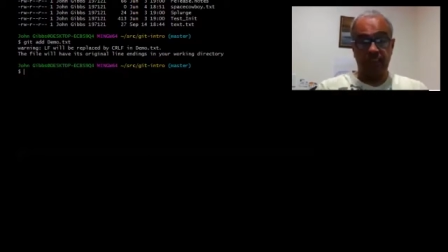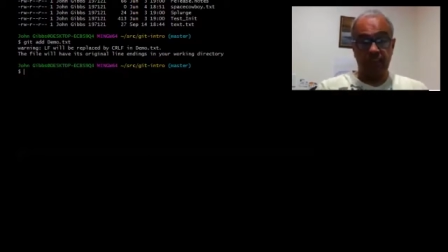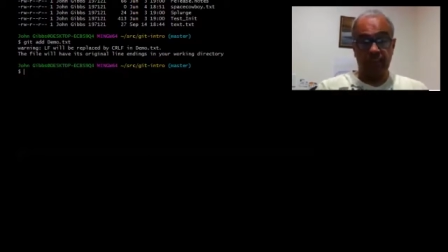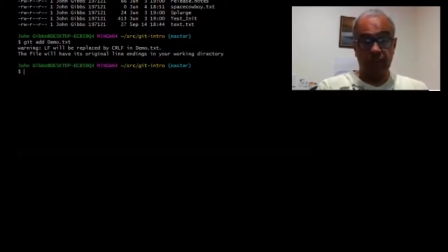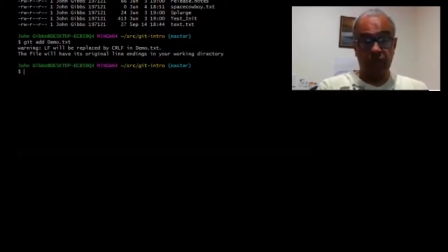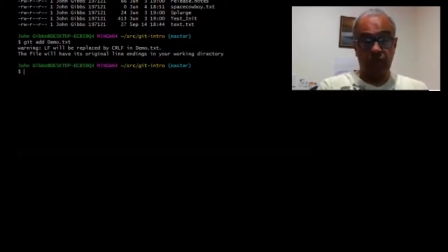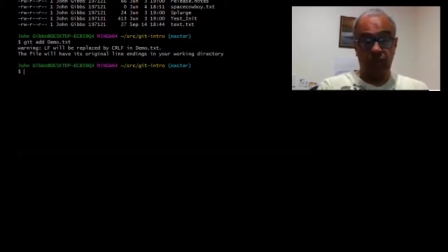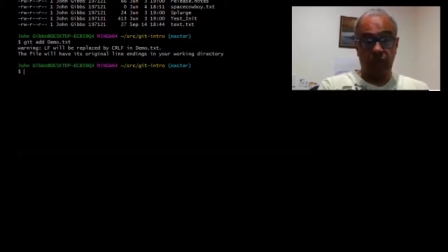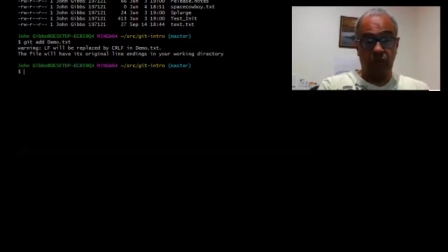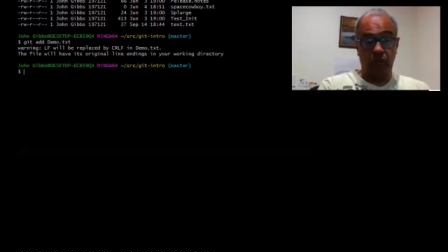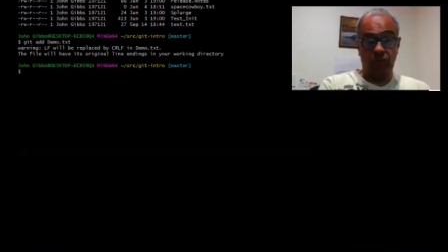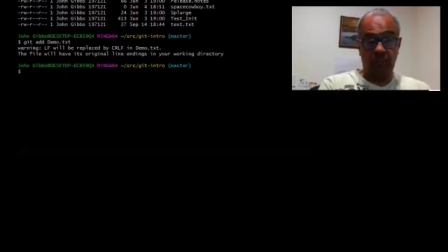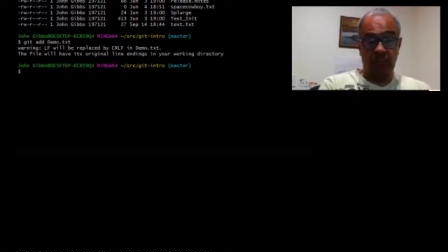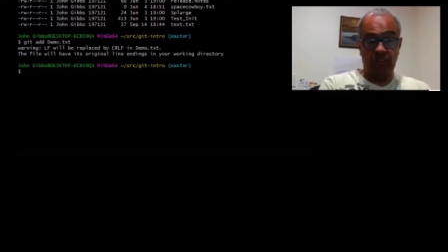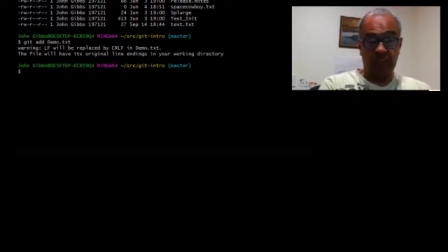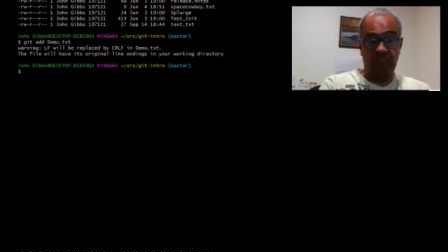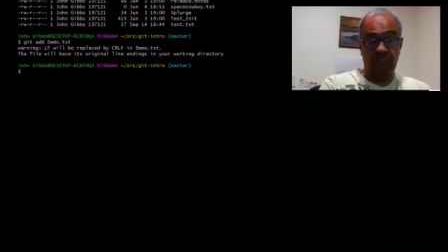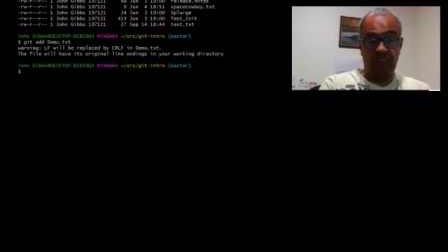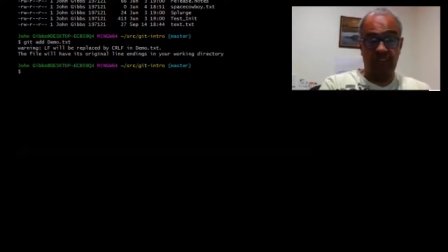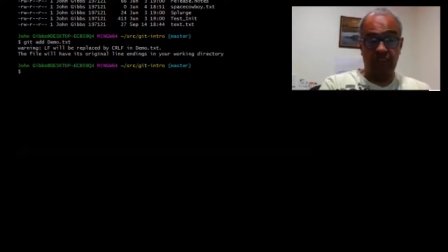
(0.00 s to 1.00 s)
your
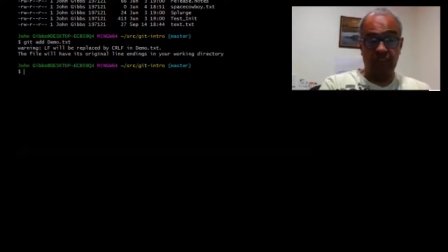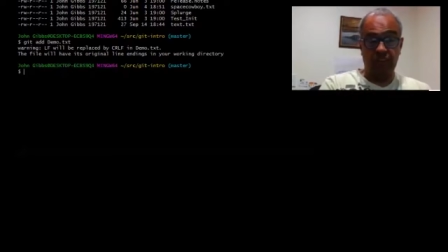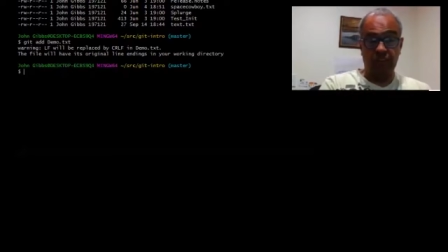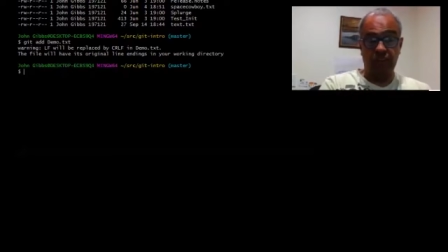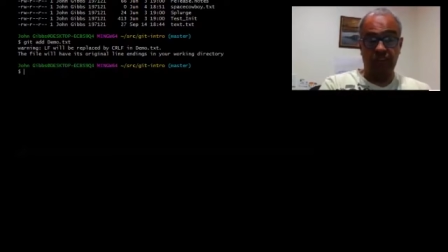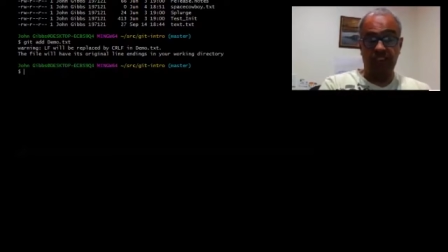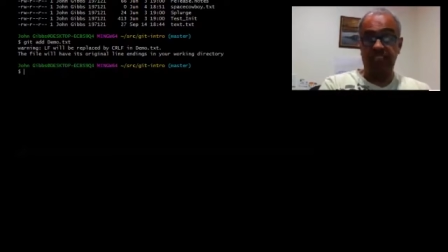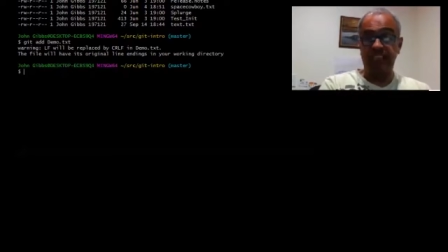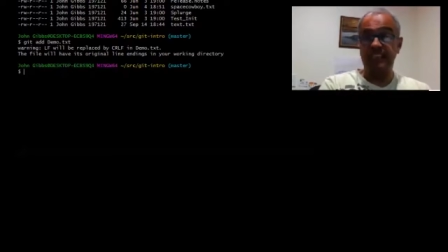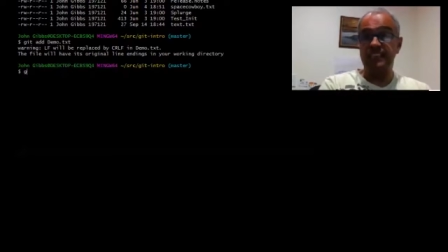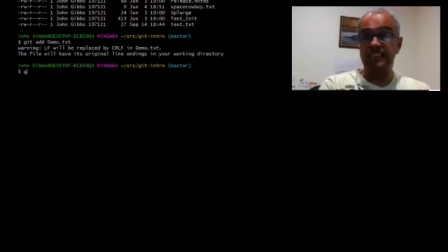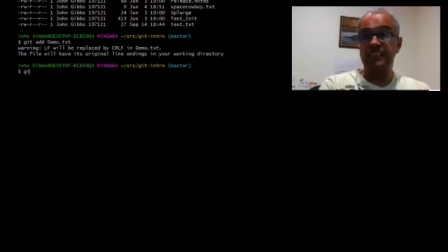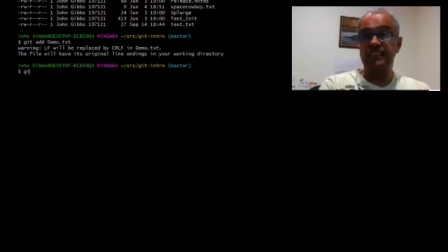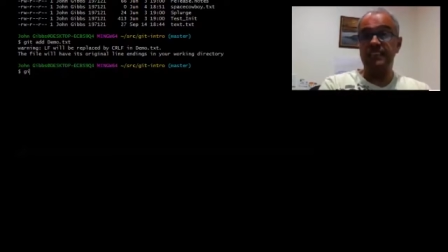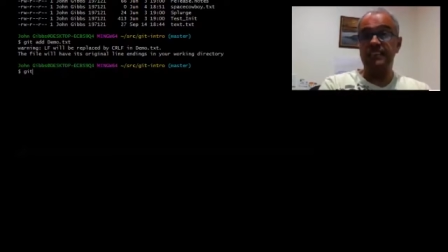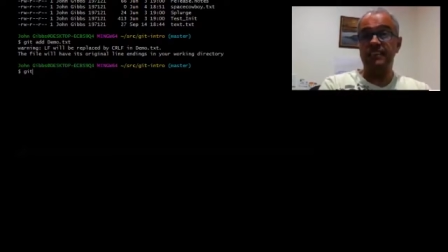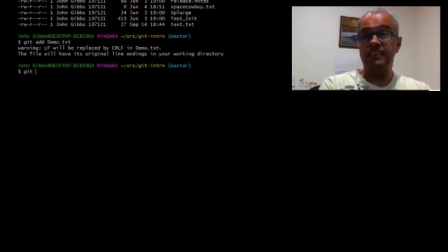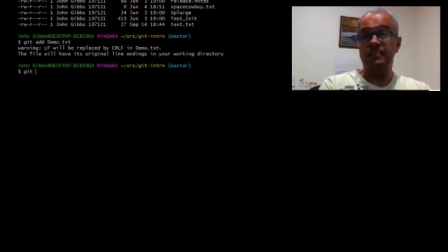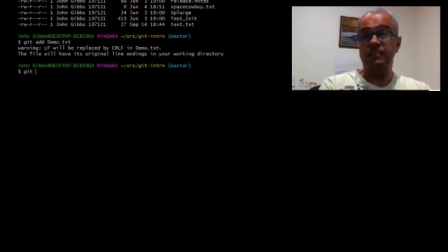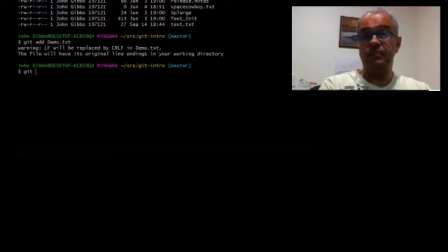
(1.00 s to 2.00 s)
files or
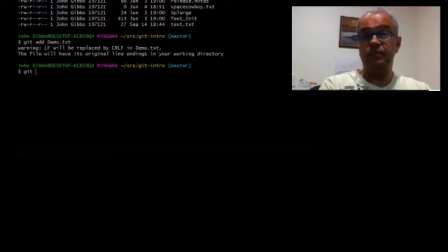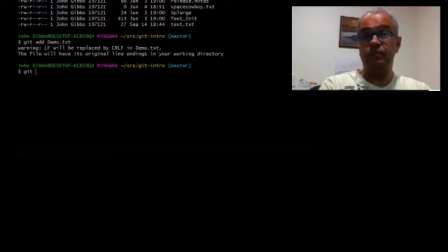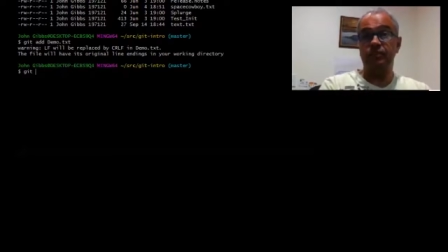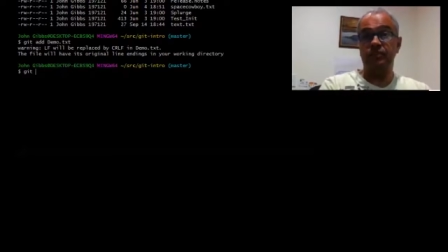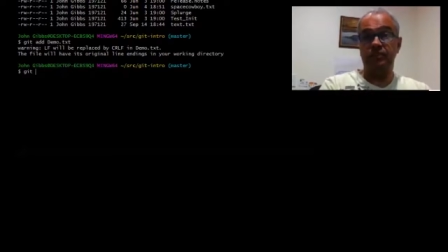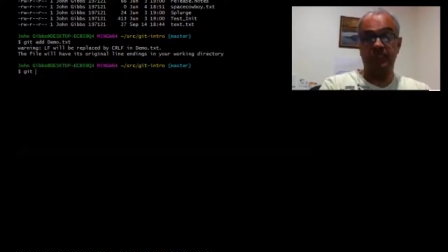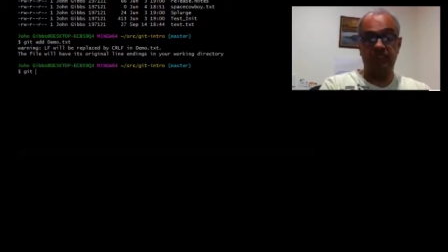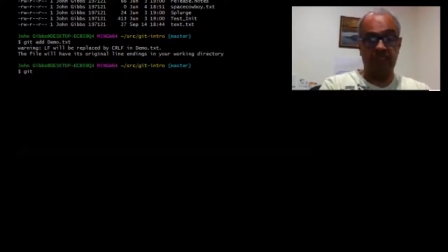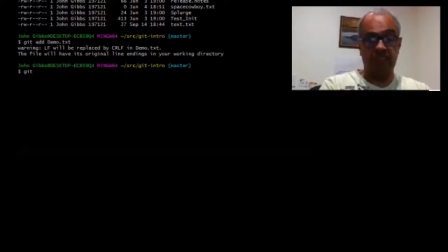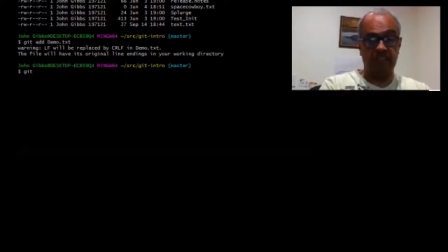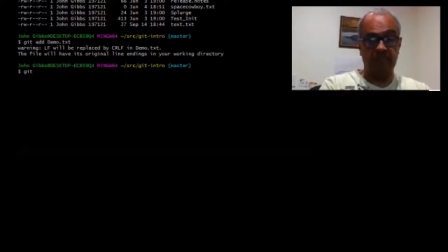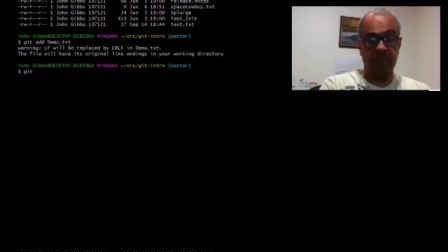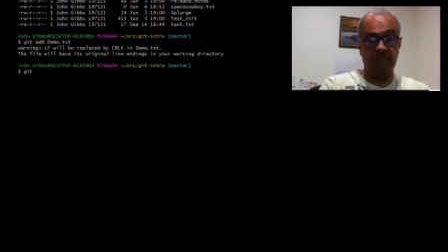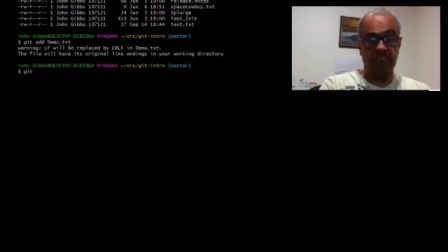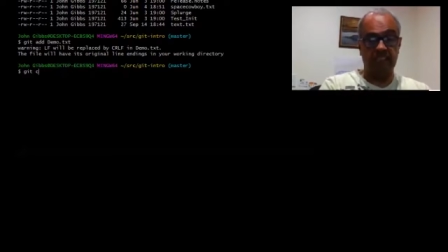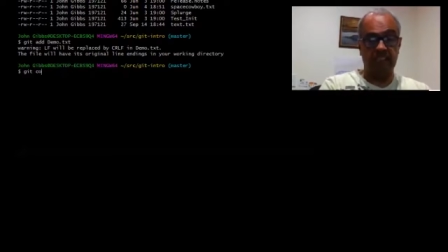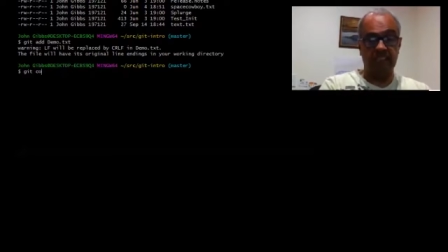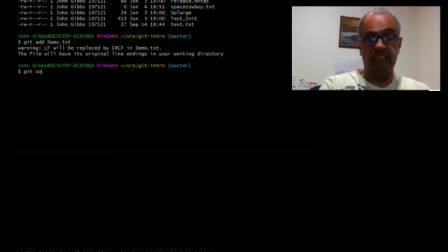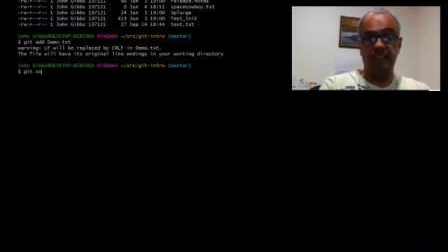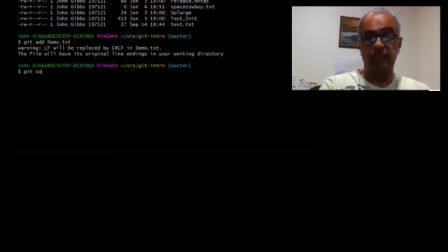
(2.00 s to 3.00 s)
changes, you will type
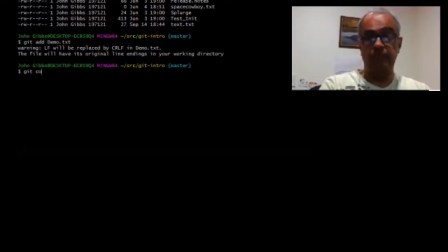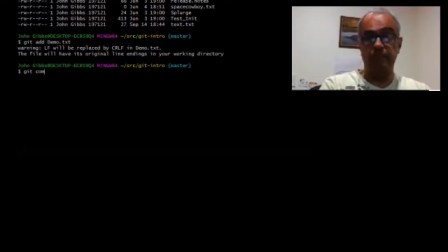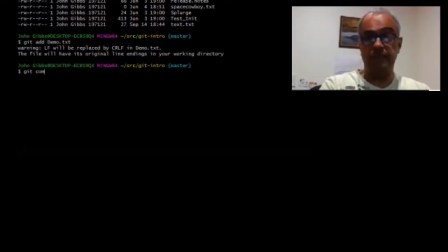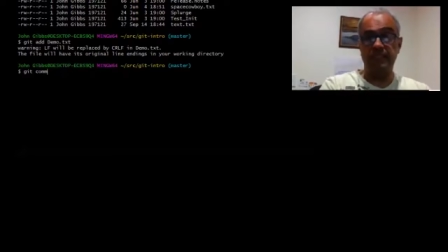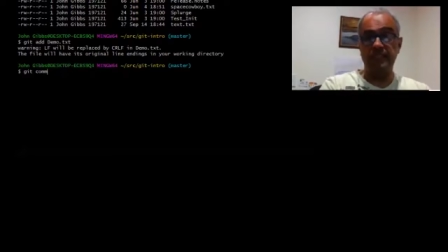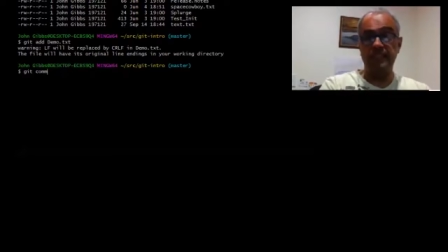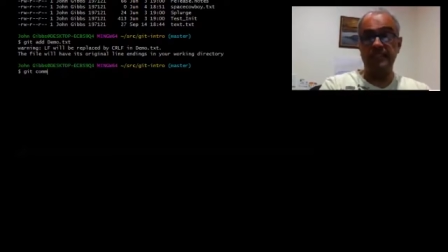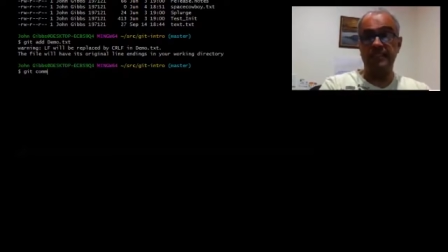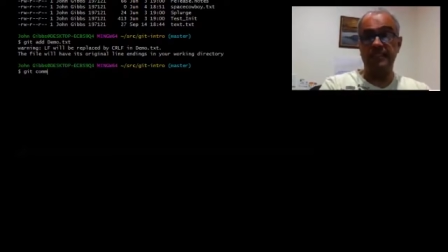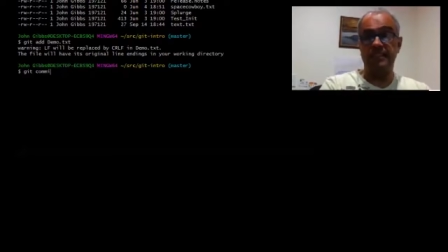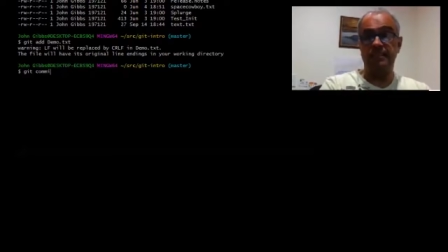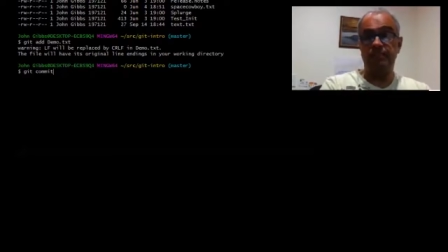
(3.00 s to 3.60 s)
git commit,